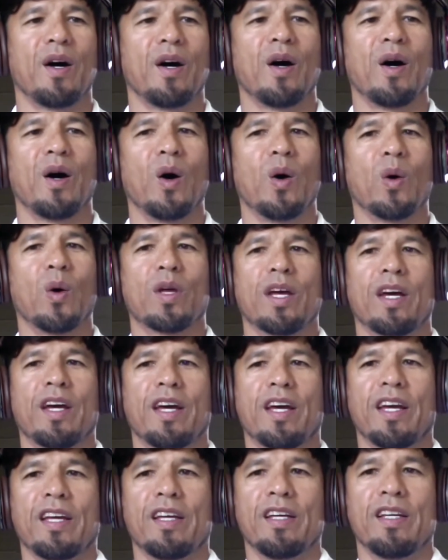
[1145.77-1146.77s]

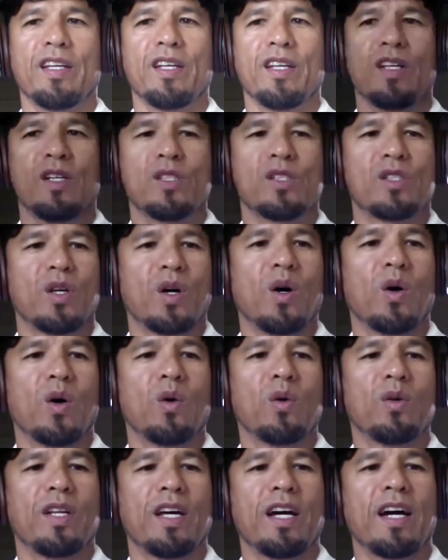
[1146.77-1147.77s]
Okay, so
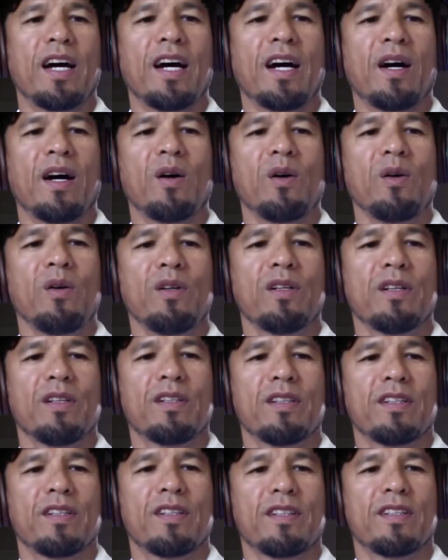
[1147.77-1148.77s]
now
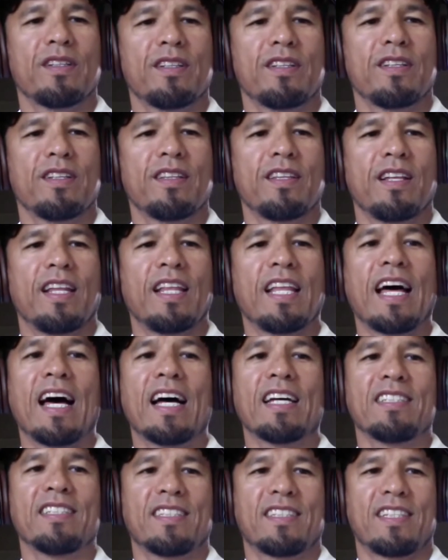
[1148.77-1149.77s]
the
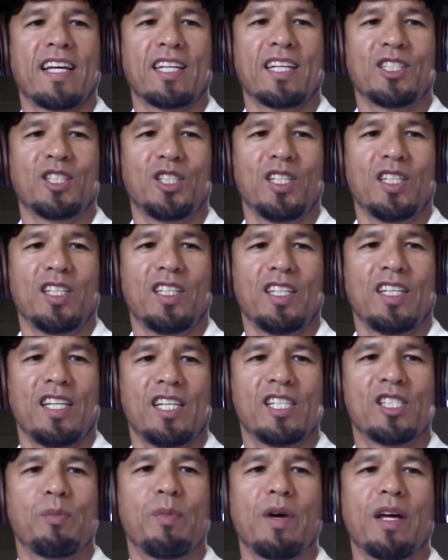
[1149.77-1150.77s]
last section
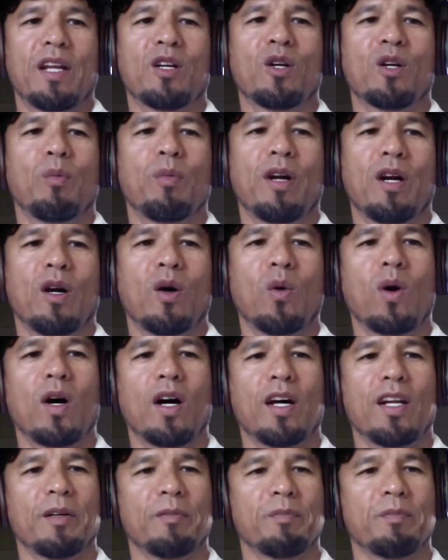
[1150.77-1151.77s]
is medical
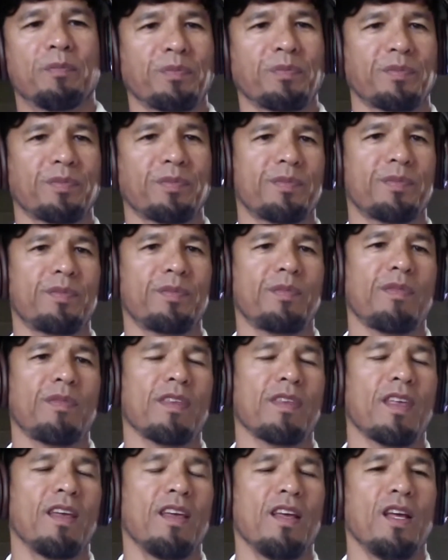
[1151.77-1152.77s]
marijuana.
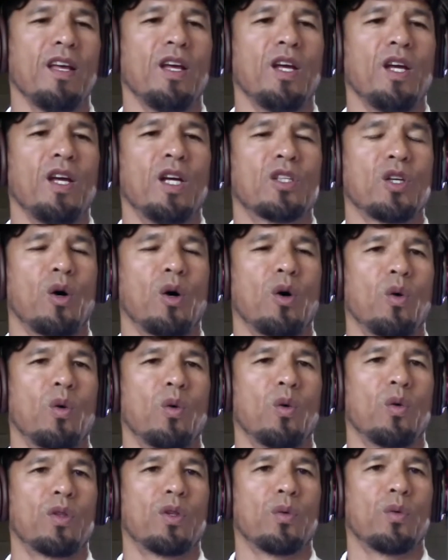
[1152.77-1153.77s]

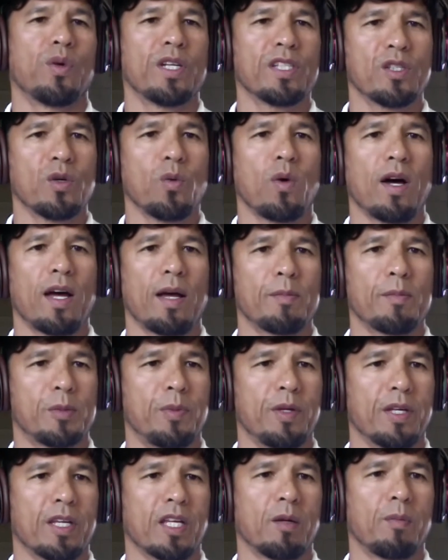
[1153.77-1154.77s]
So the reason why I'm
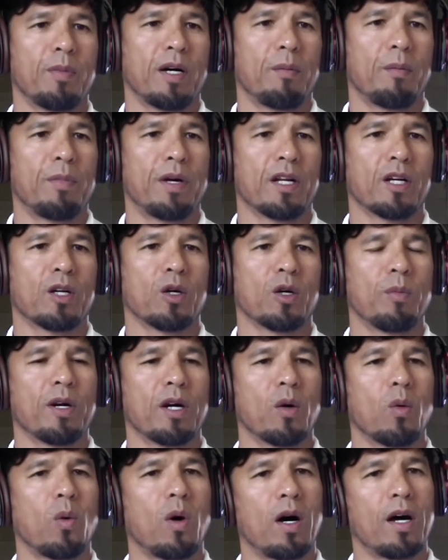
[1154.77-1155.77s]
speaking about medical
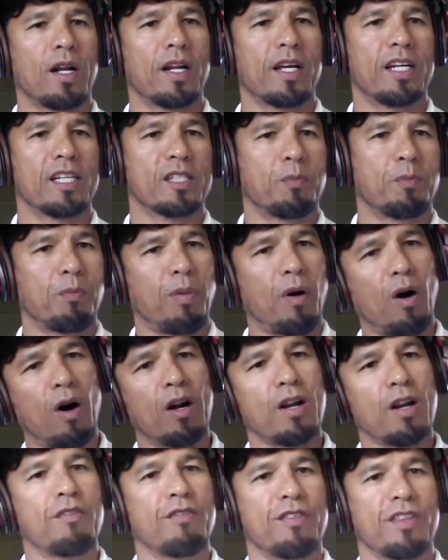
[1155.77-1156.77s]
marijuana as part
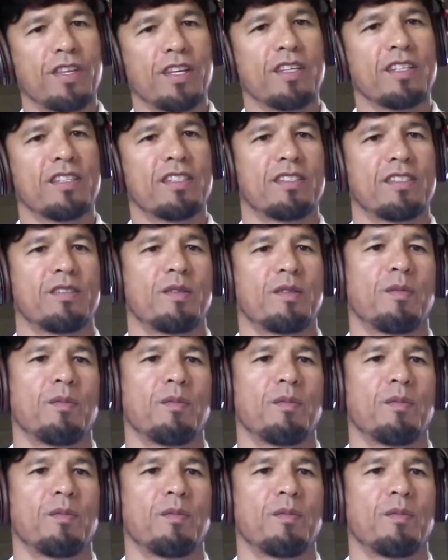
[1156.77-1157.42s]
of this